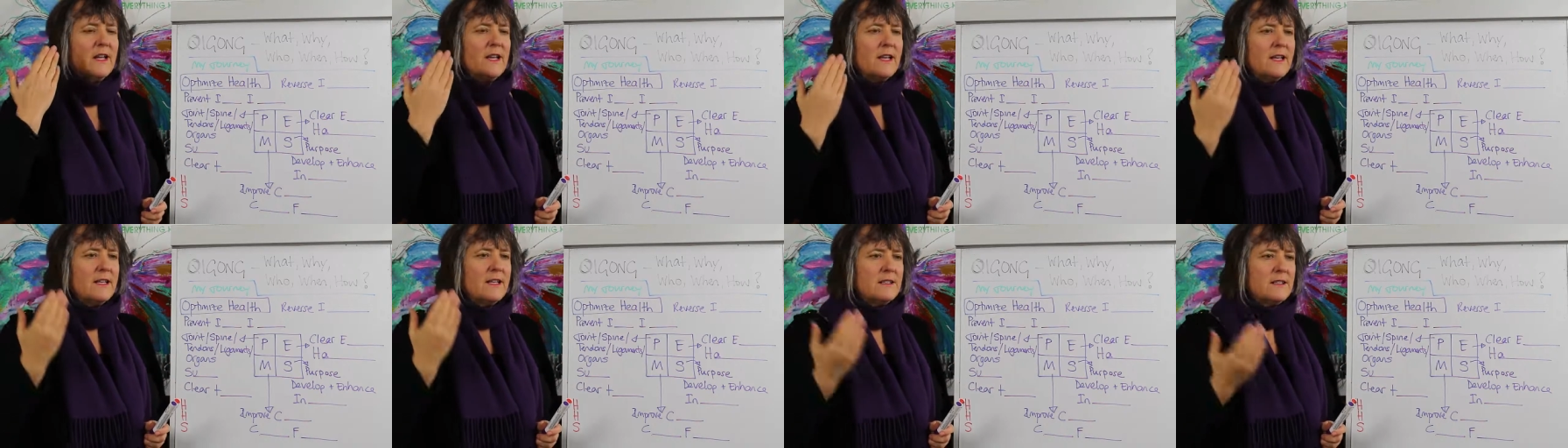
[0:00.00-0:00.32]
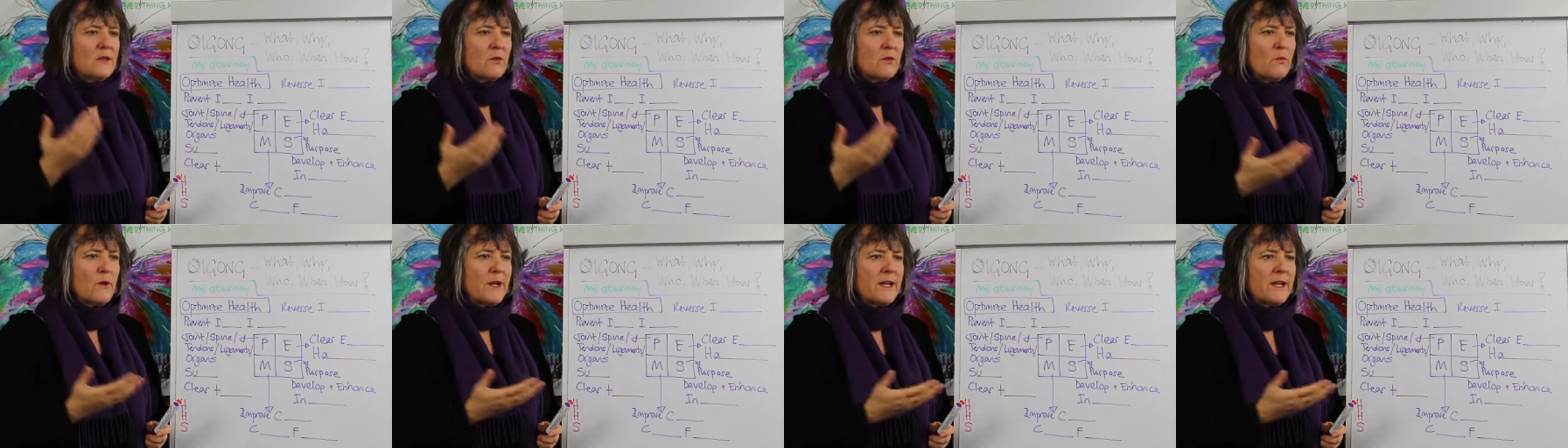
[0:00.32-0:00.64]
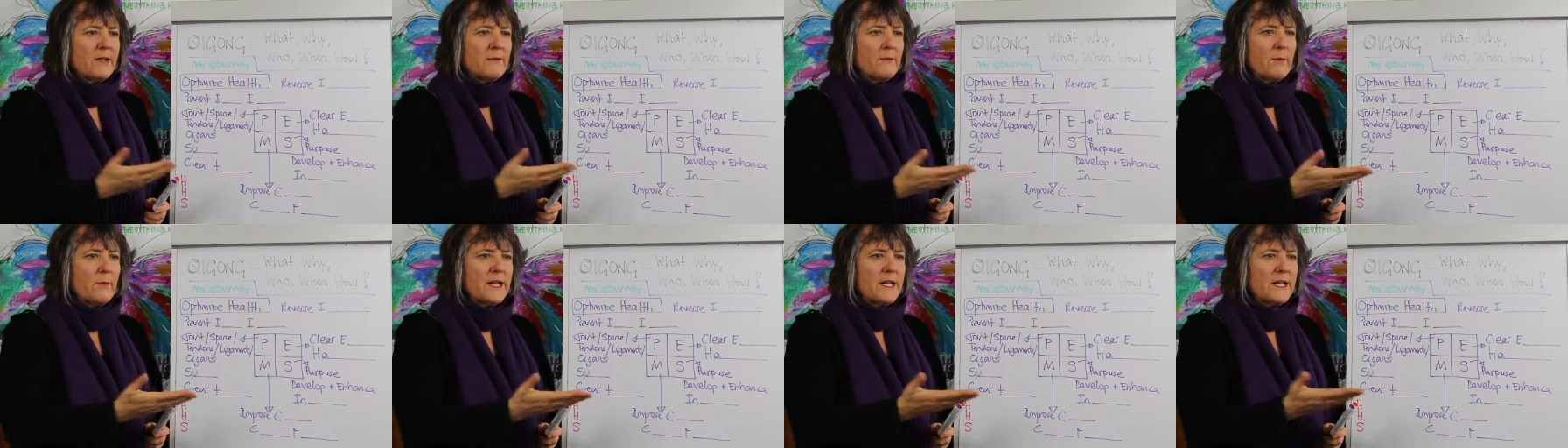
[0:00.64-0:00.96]
is that when
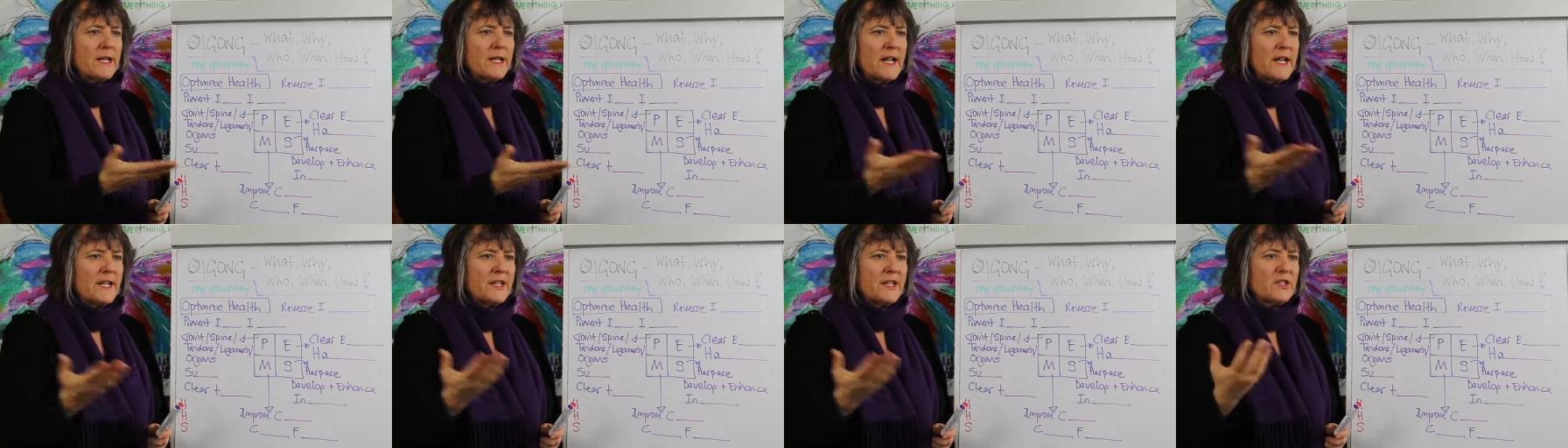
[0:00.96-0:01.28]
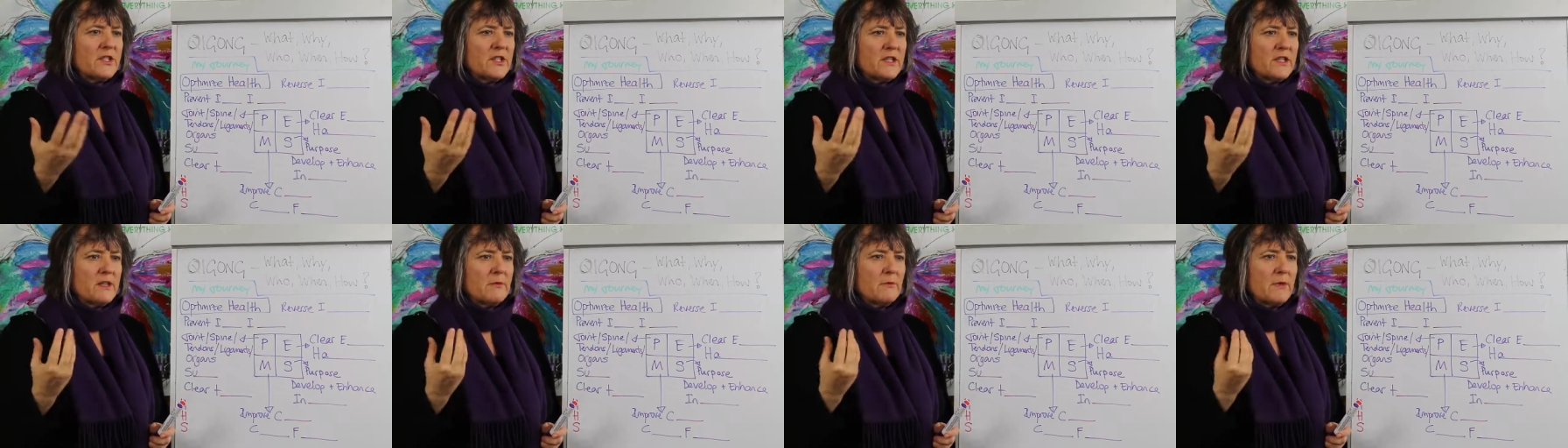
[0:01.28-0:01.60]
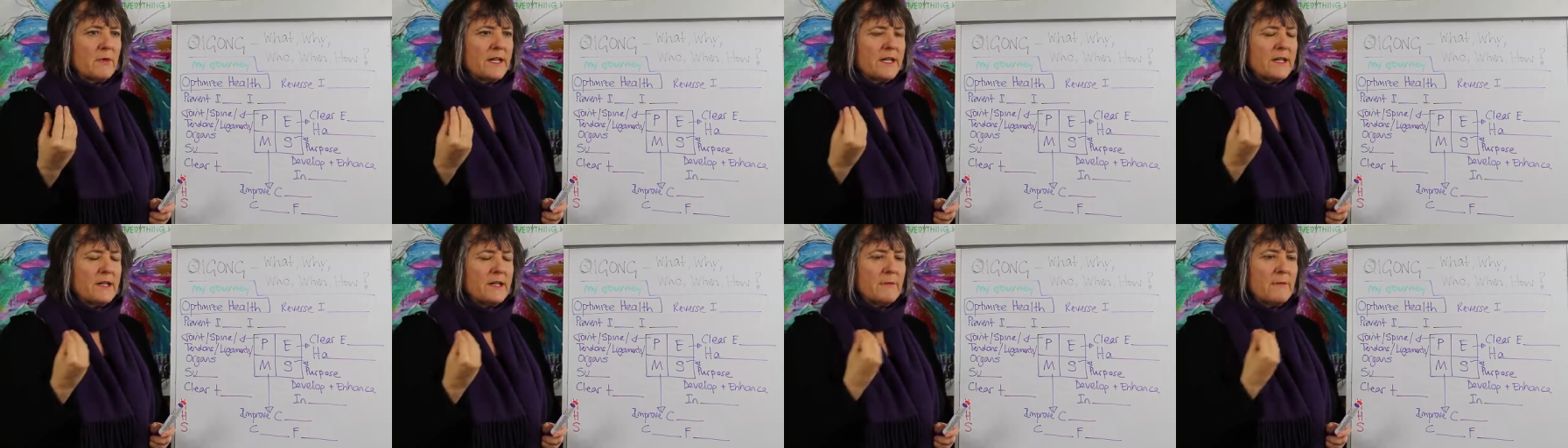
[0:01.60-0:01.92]
when an energy
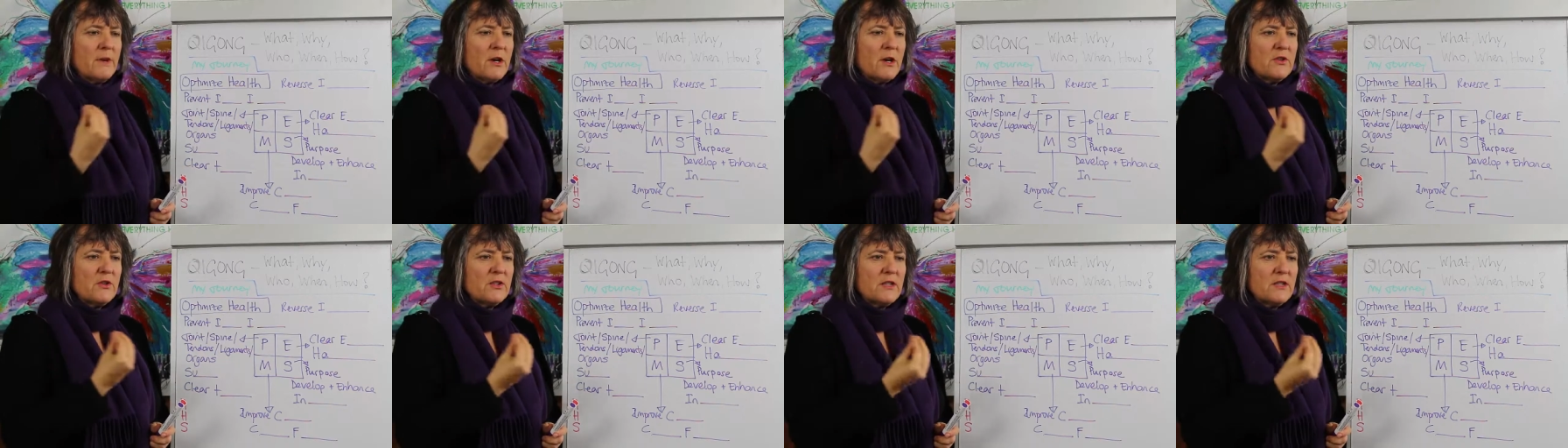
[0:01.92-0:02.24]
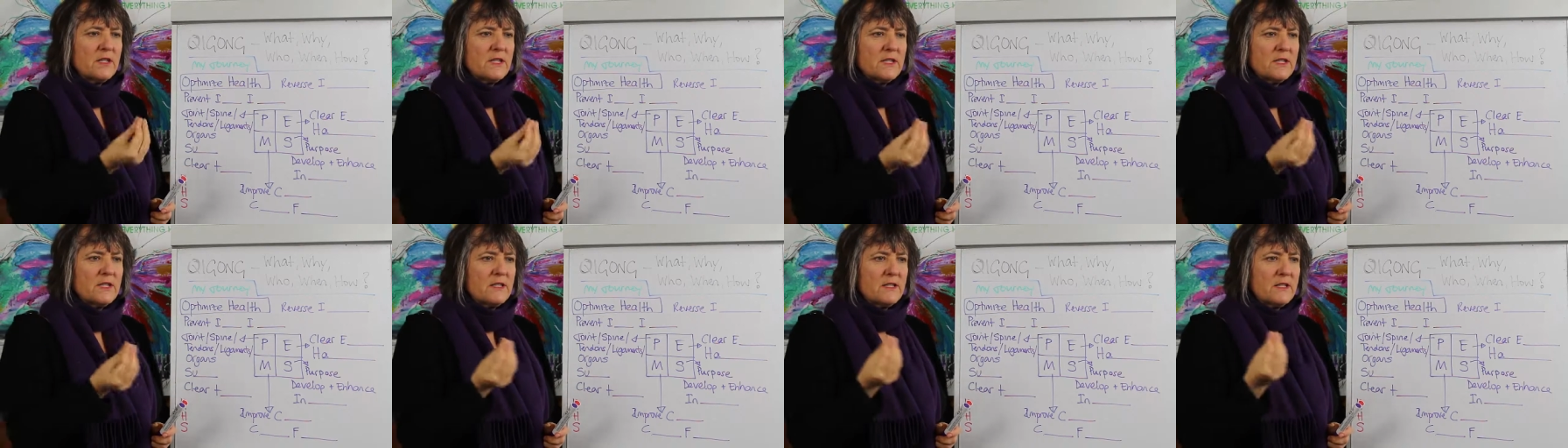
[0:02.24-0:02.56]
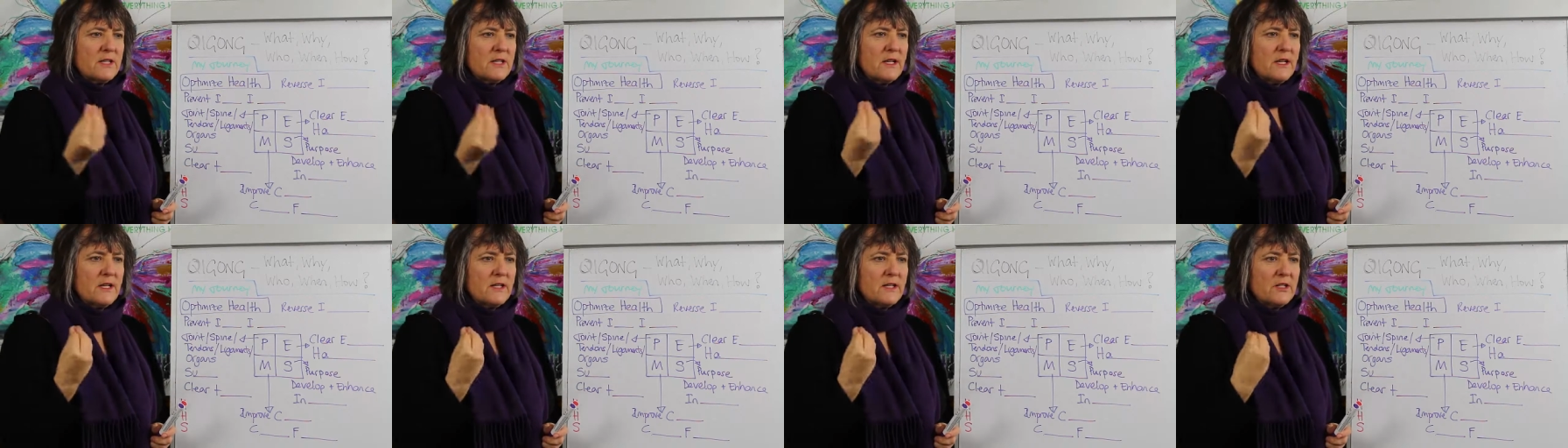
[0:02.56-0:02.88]
when an emotion
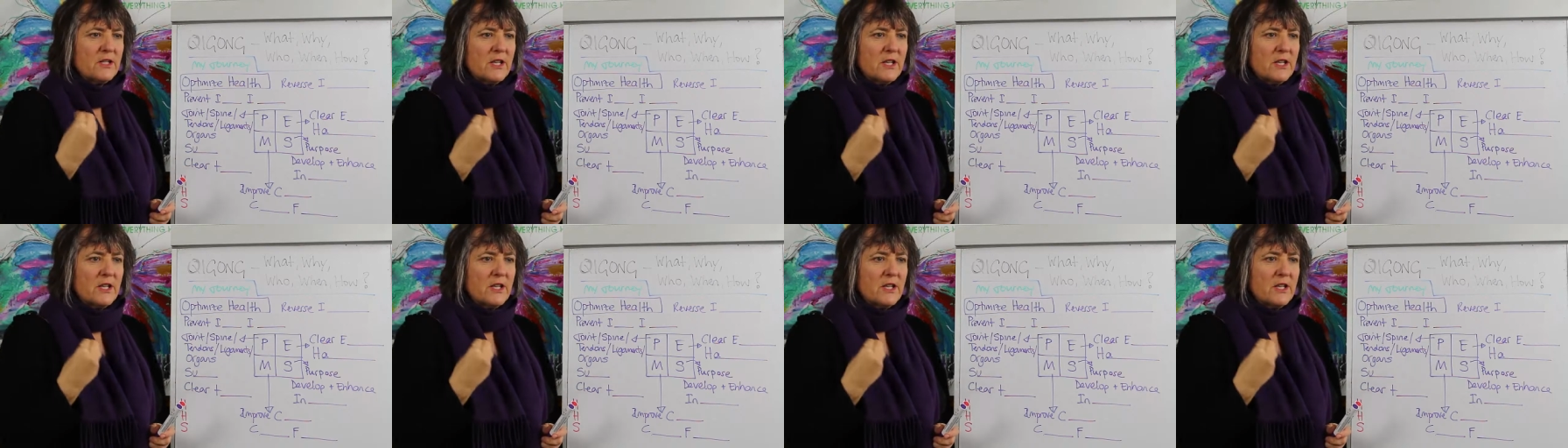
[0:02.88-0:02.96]
is uh,